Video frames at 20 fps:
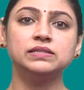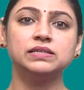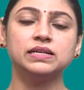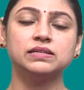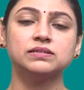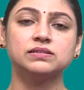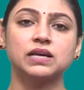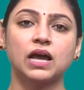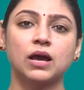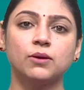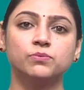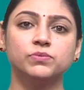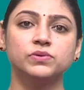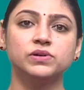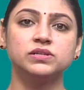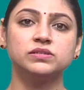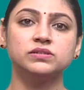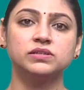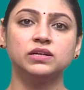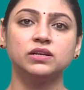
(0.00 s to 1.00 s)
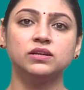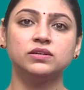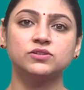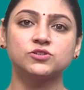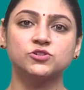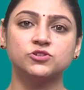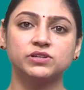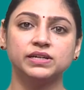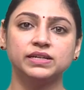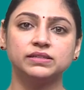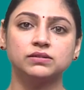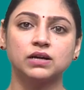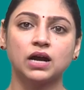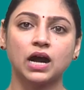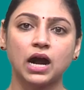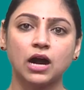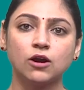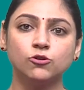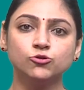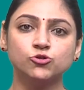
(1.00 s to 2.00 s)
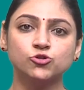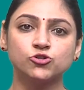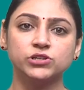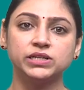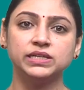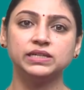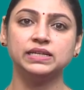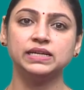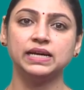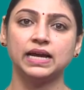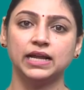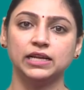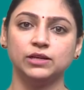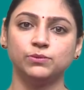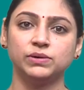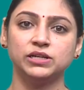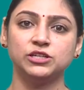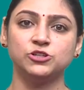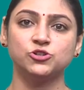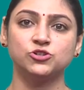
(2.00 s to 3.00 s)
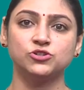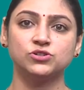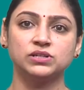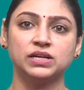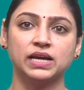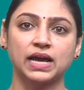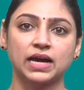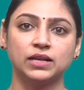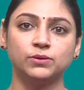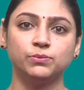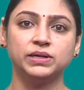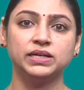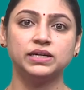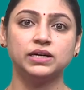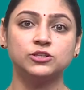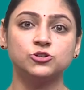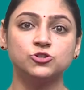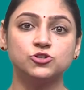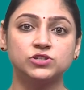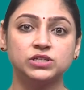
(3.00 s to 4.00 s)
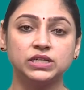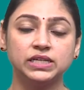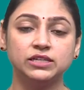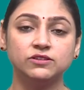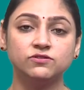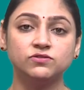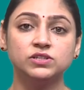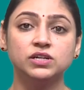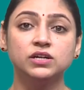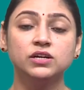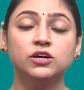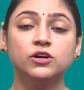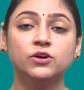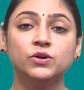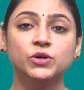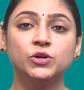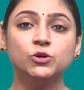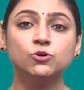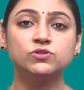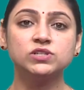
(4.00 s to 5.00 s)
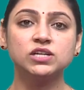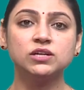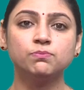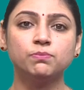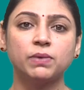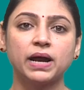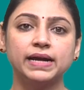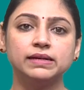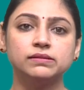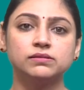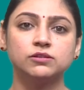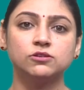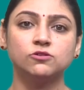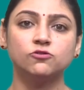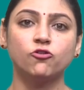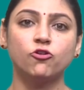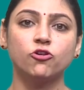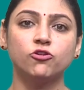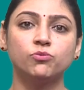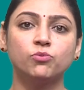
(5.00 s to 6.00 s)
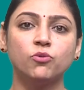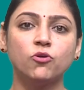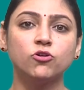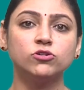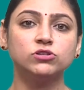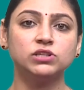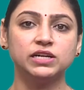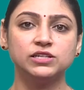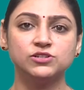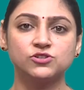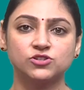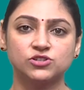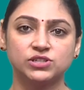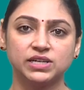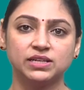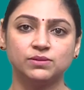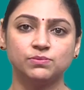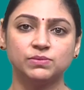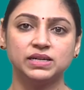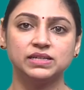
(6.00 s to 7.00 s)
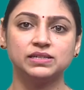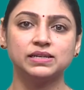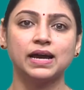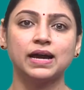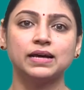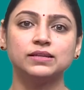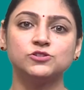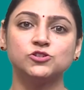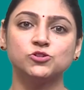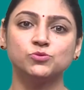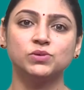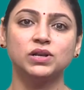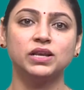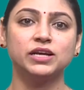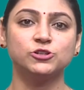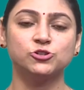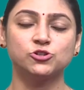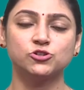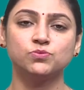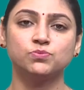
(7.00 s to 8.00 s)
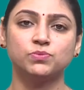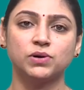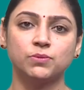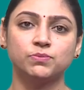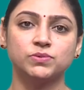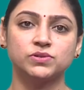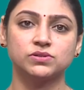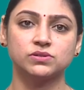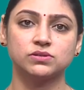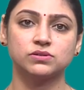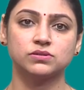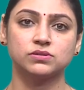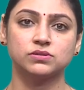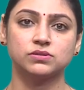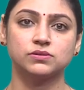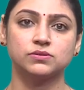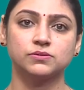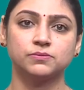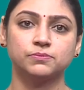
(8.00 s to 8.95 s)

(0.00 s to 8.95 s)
examples illustrate how 3D animation can be achieved using Python for both entertainment and simulation purposes.